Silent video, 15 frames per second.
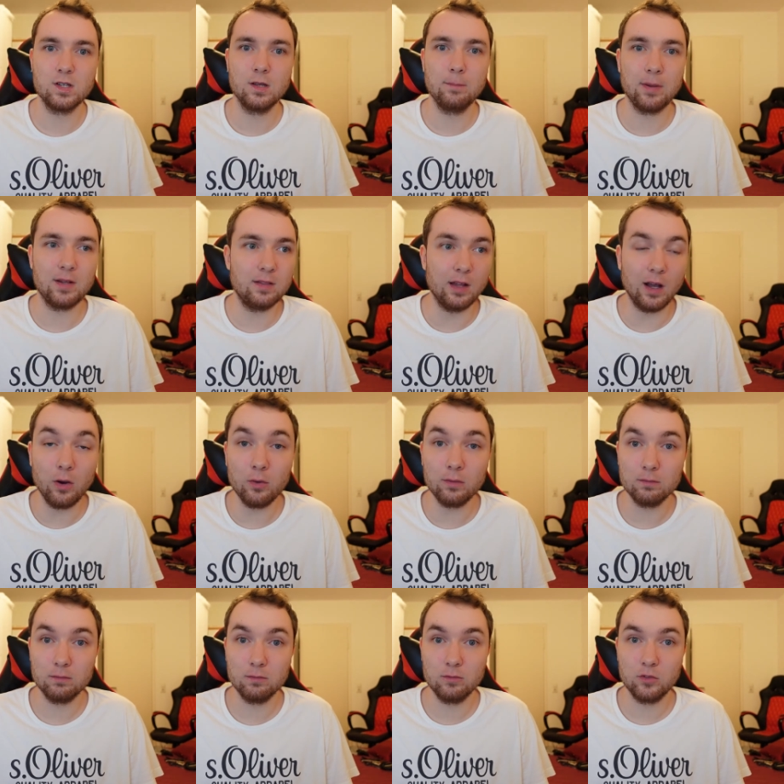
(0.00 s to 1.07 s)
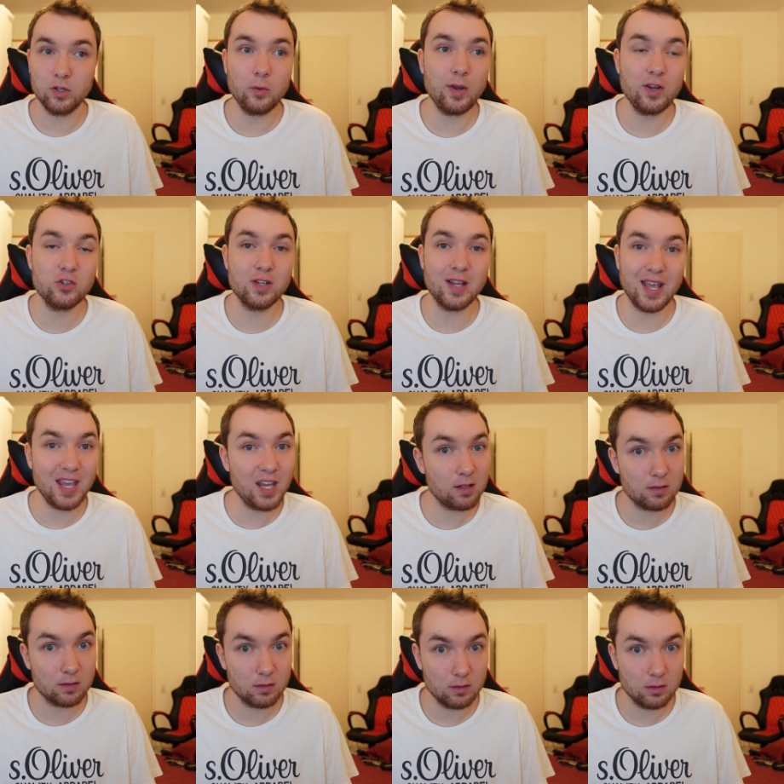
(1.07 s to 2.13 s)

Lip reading: but now Generation 8,